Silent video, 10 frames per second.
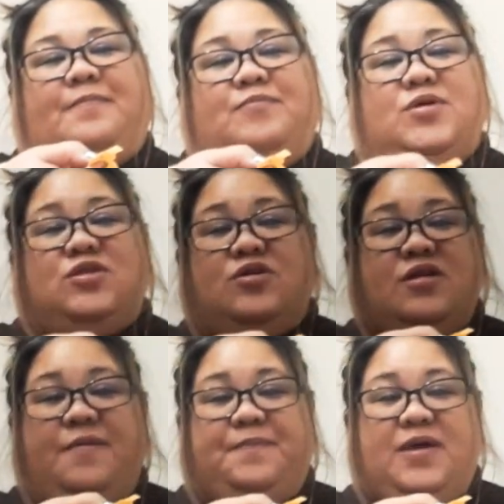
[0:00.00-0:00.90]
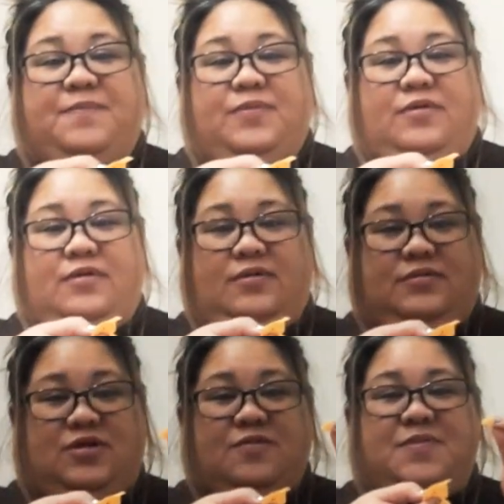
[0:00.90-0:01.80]
But they're not paper,
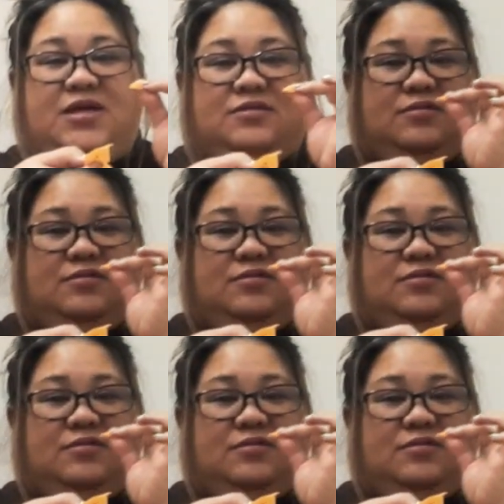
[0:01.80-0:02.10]
they're meat.